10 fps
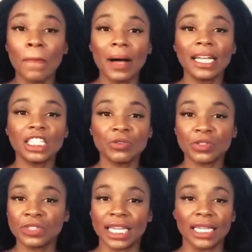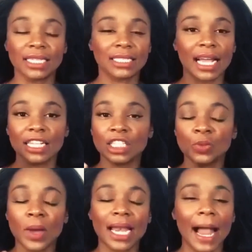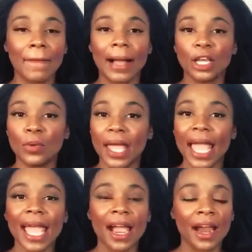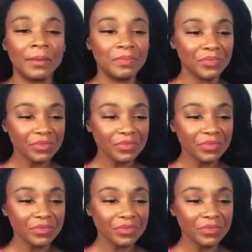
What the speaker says: much, it was ridiculous. Sweated out my new hair.